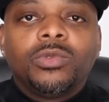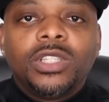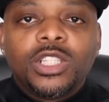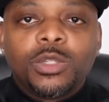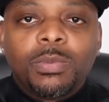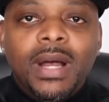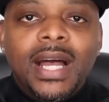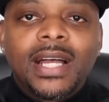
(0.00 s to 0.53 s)

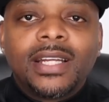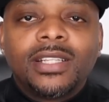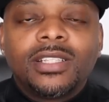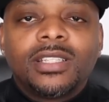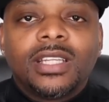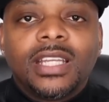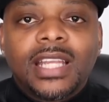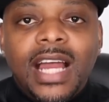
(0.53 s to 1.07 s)

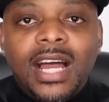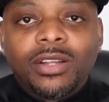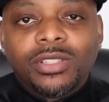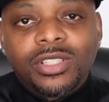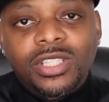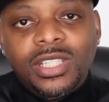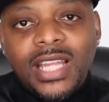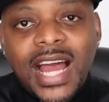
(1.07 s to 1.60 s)
responds and how
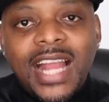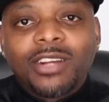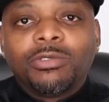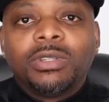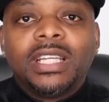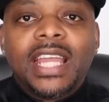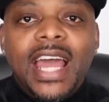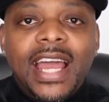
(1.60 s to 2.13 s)
the stock
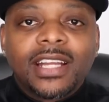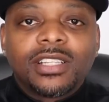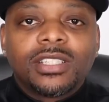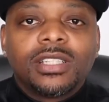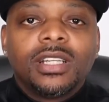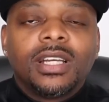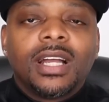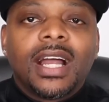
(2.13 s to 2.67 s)

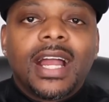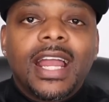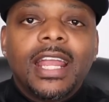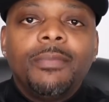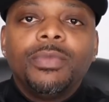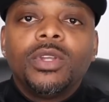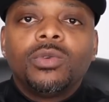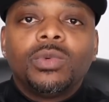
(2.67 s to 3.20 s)
reacts, all right?